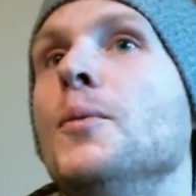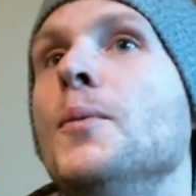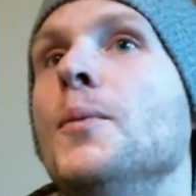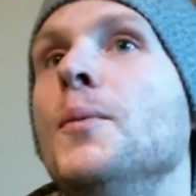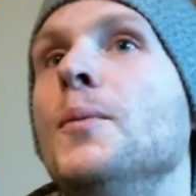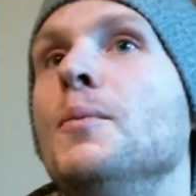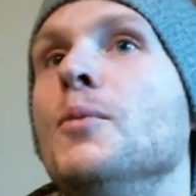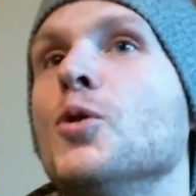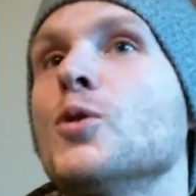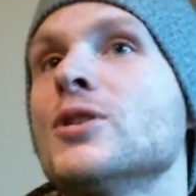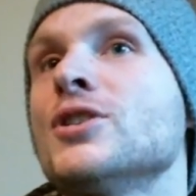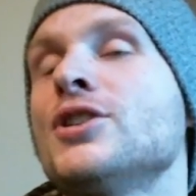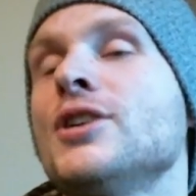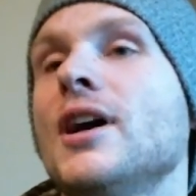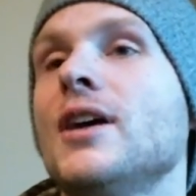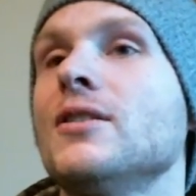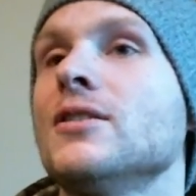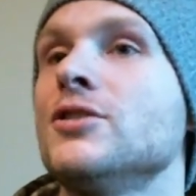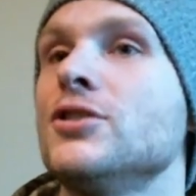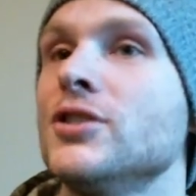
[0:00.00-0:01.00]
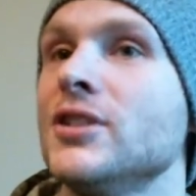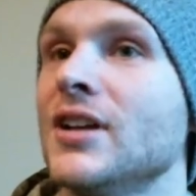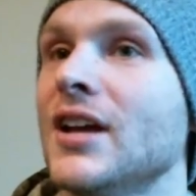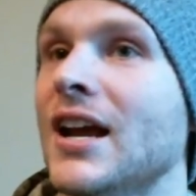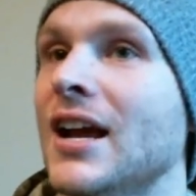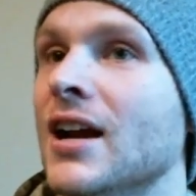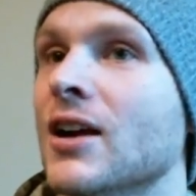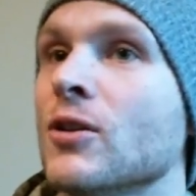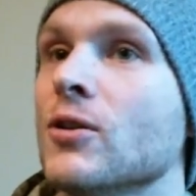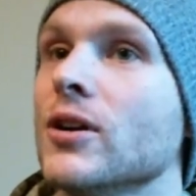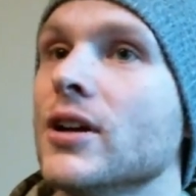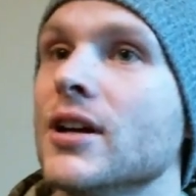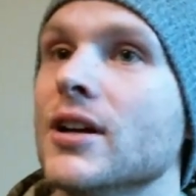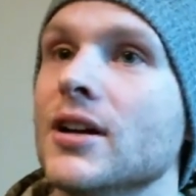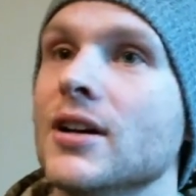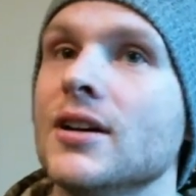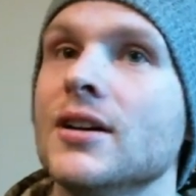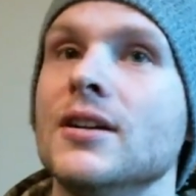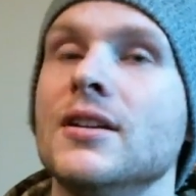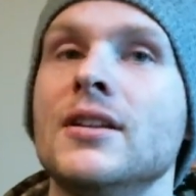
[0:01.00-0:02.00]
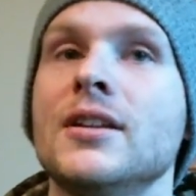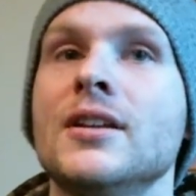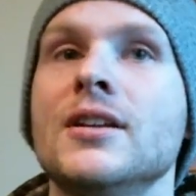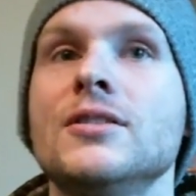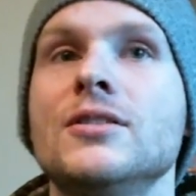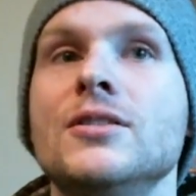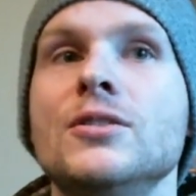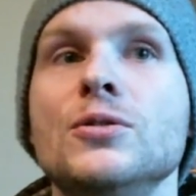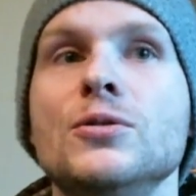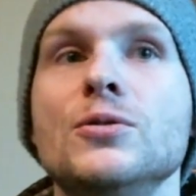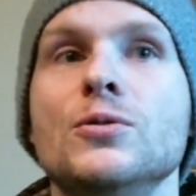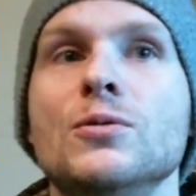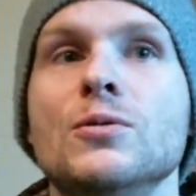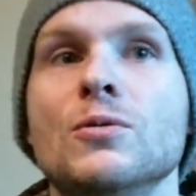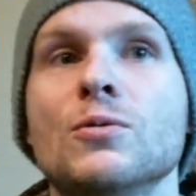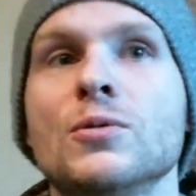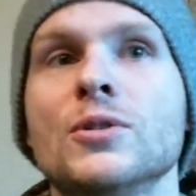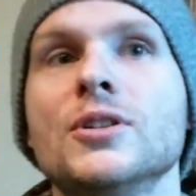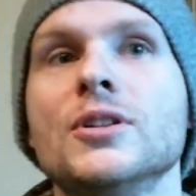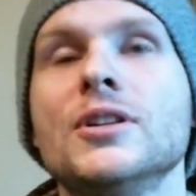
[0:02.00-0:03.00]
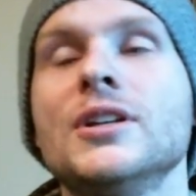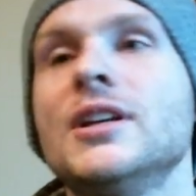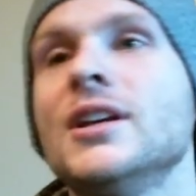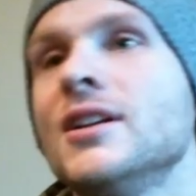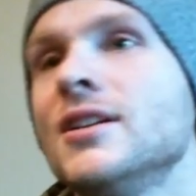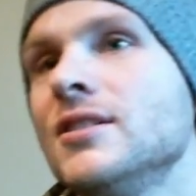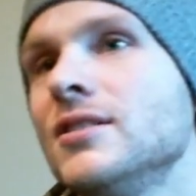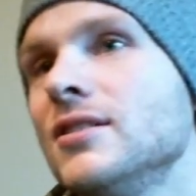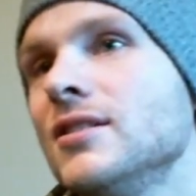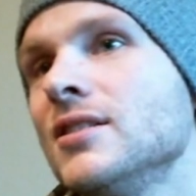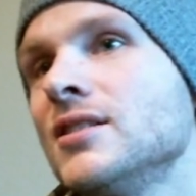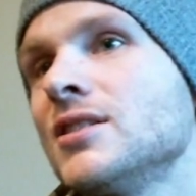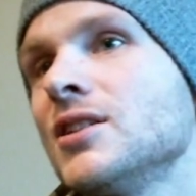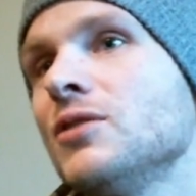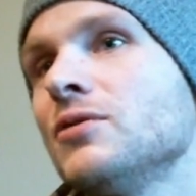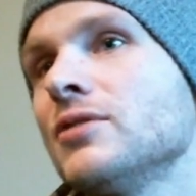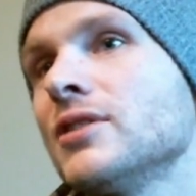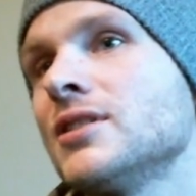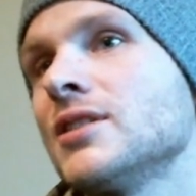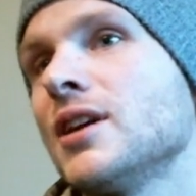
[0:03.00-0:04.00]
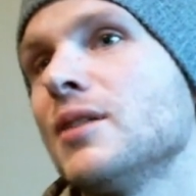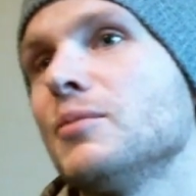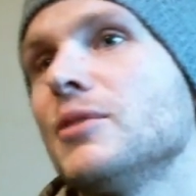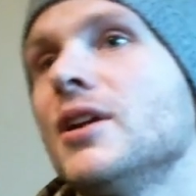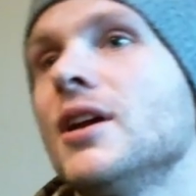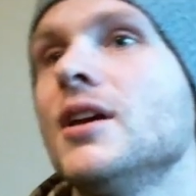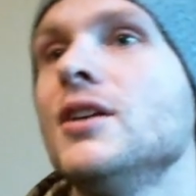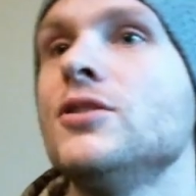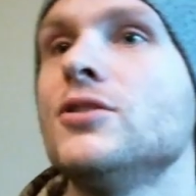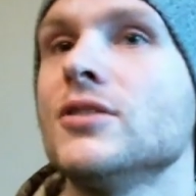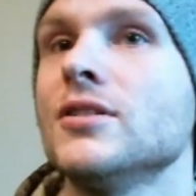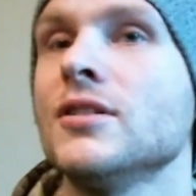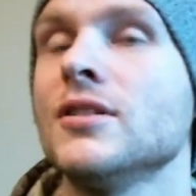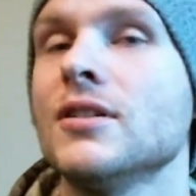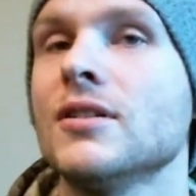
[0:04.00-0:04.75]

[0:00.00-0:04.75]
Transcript: more challenging area than to really get into the self-examination.